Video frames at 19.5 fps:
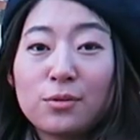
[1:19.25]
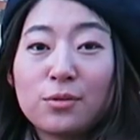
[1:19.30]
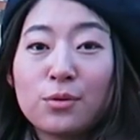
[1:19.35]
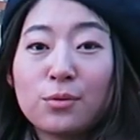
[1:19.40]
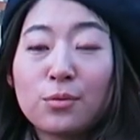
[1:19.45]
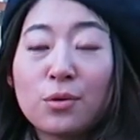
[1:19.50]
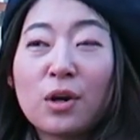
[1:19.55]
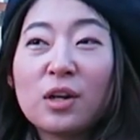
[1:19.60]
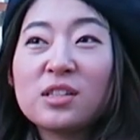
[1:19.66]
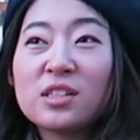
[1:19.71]

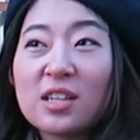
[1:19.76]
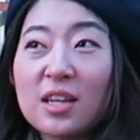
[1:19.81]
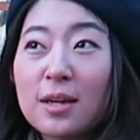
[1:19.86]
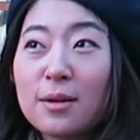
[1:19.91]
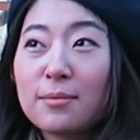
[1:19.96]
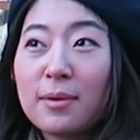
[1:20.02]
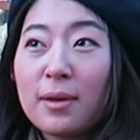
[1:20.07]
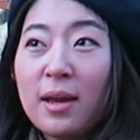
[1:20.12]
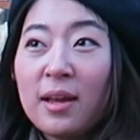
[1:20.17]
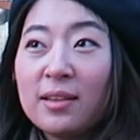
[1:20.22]
who warns
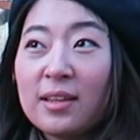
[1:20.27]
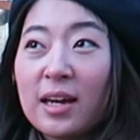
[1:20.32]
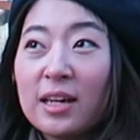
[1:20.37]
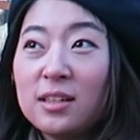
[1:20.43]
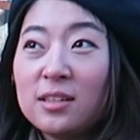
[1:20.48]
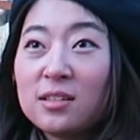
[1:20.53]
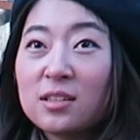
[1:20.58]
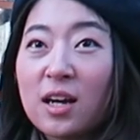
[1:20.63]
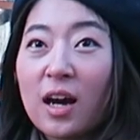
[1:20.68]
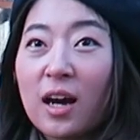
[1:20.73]
him
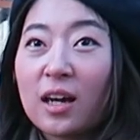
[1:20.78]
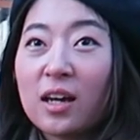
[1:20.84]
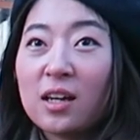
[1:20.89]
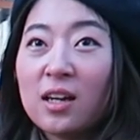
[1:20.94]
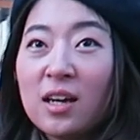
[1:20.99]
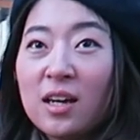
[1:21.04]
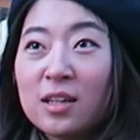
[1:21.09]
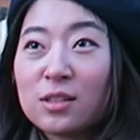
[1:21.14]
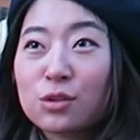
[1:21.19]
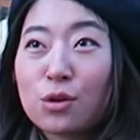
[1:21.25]
that
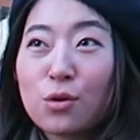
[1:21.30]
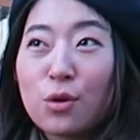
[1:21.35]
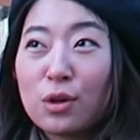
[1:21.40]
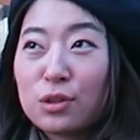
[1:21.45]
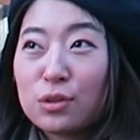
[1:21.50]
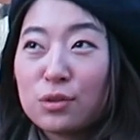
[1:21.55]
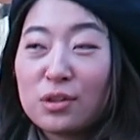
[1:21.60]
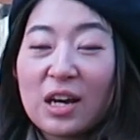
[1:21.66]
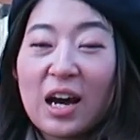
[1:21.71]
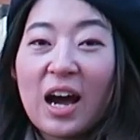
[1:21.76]
Eun-tak is going to